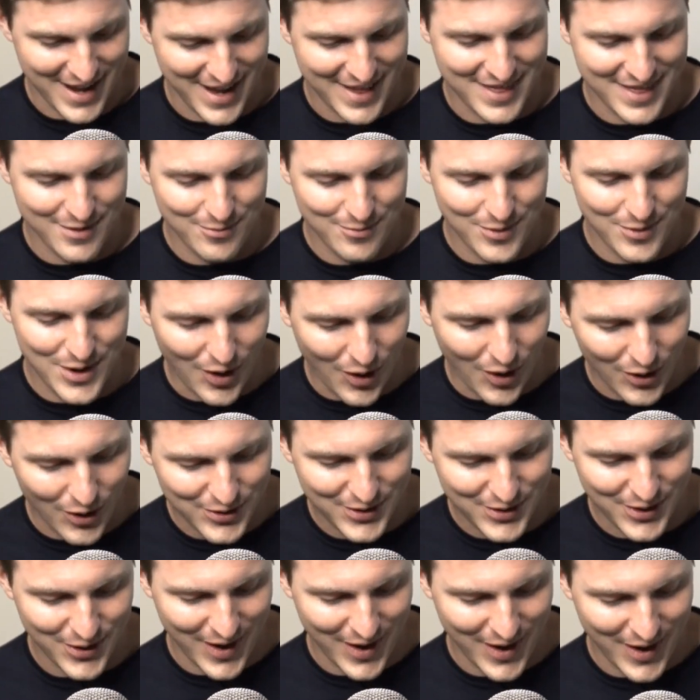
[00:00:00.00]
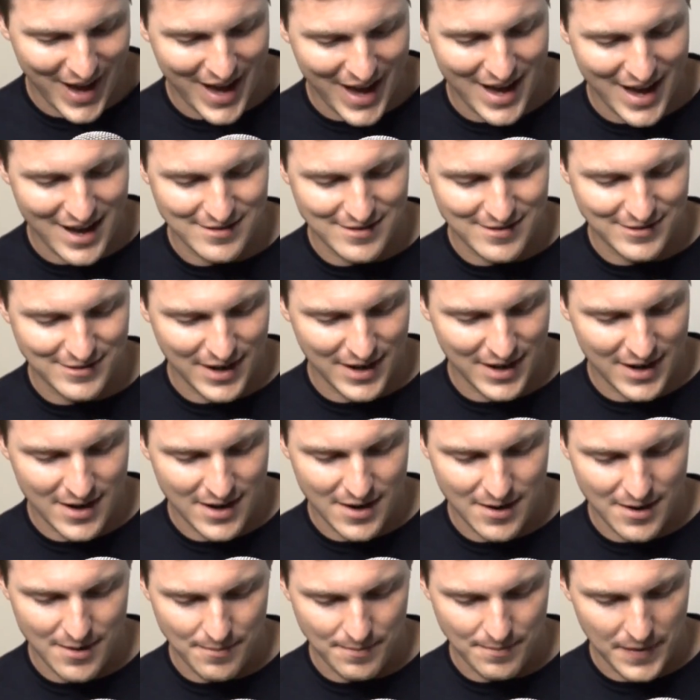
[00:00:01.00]
And then we also have
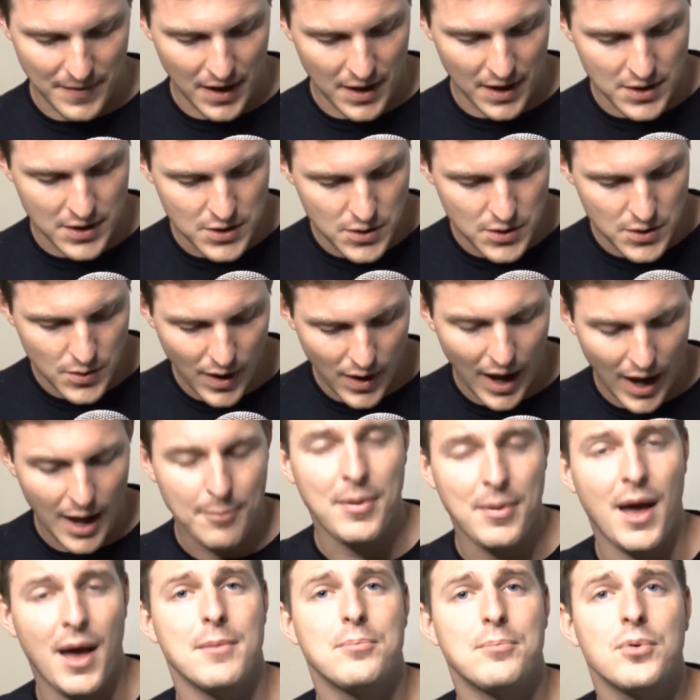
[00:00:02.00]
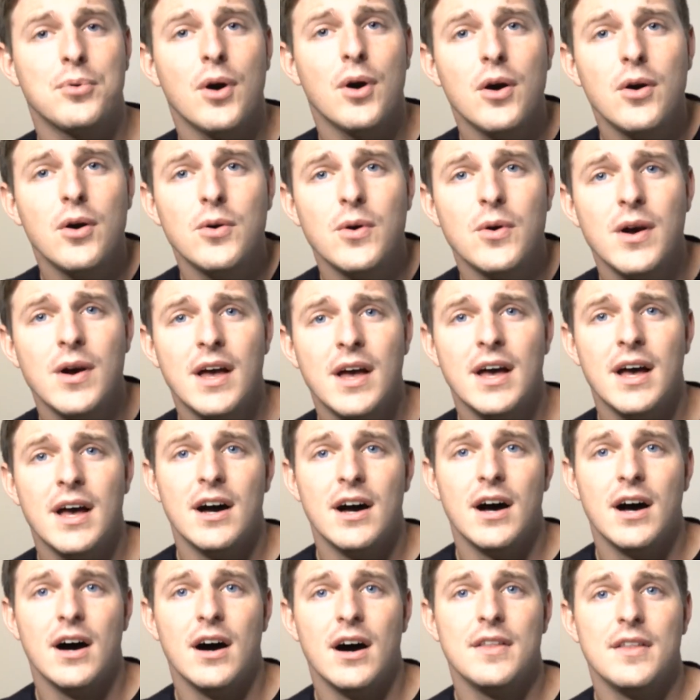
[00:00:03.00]
a new iPad Pro
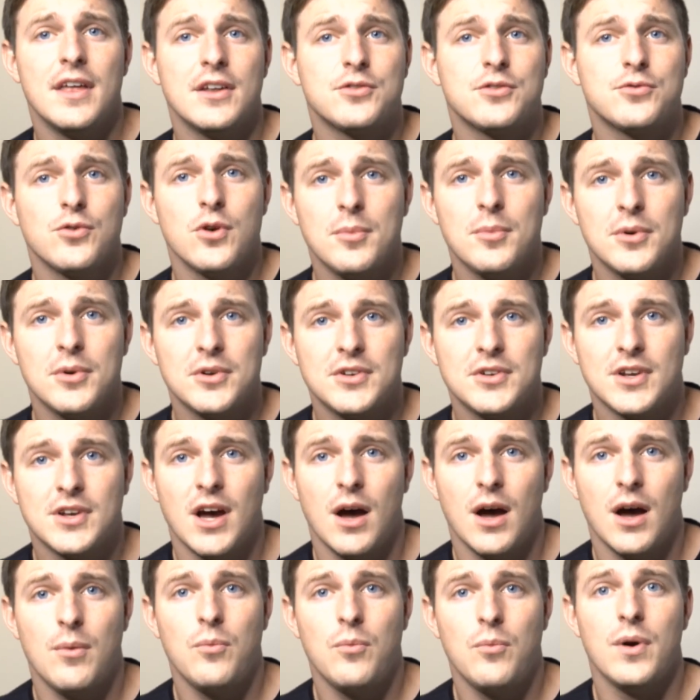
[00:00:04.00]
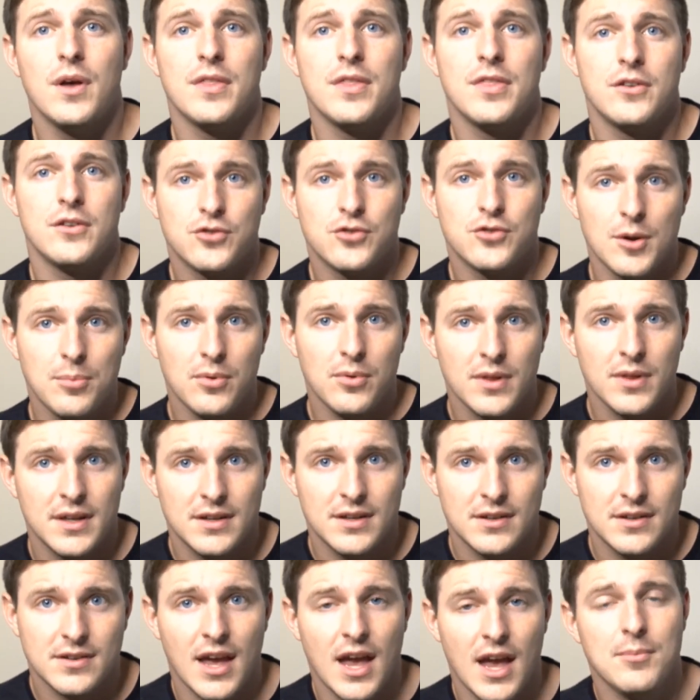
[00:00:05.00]
that's rumored to come with triple
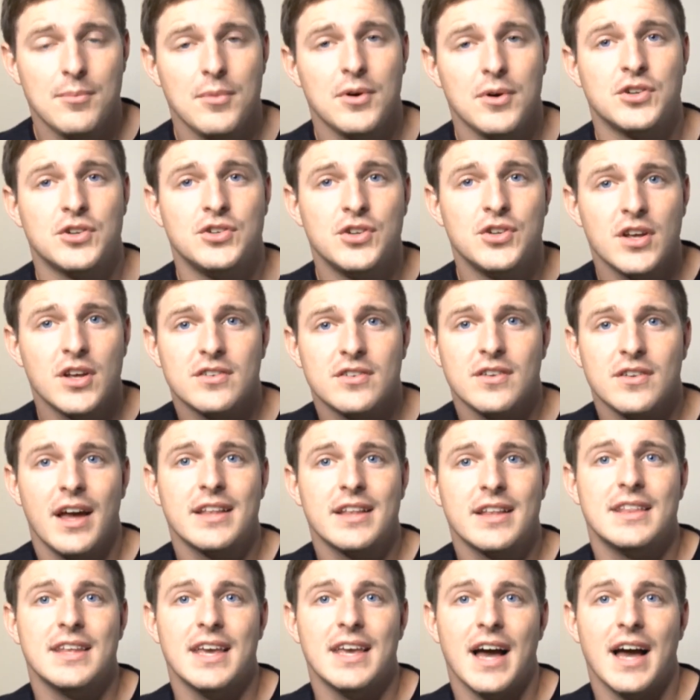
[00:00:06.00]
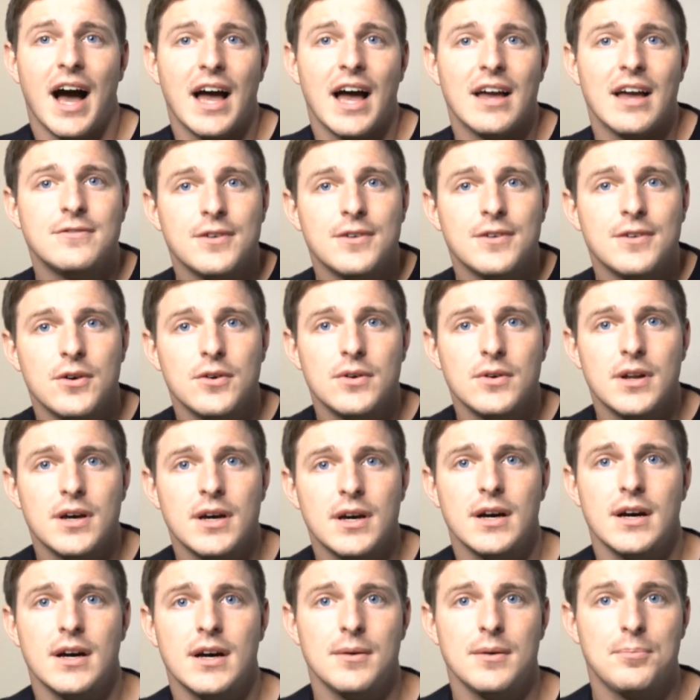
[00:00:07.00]
lens camera, just like the
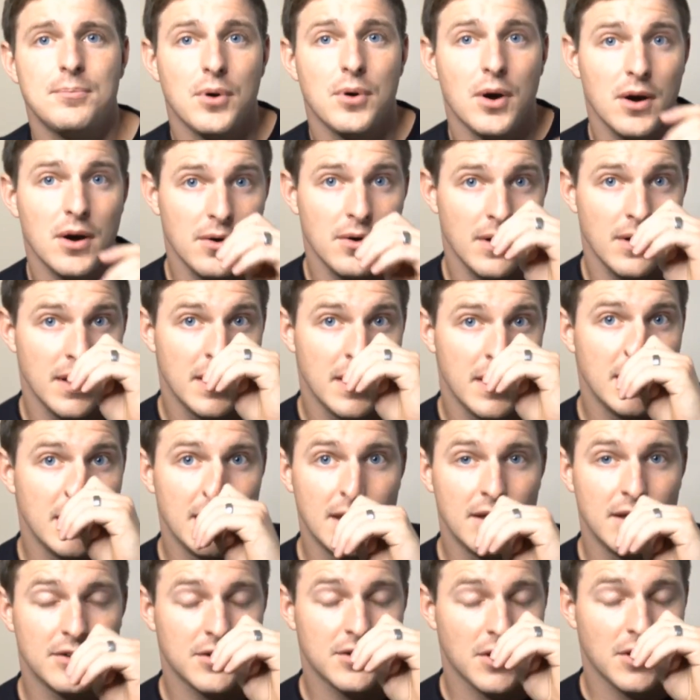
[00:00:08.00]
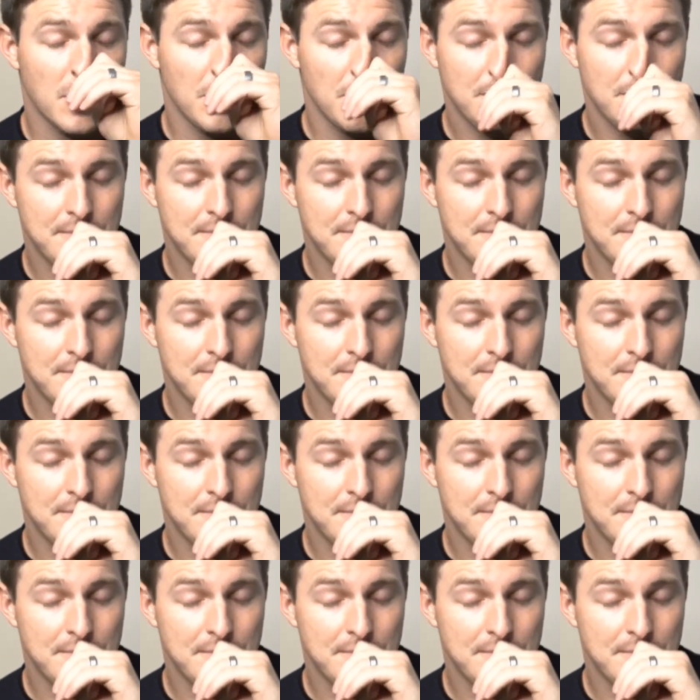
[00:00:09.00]
iPhone Pro. So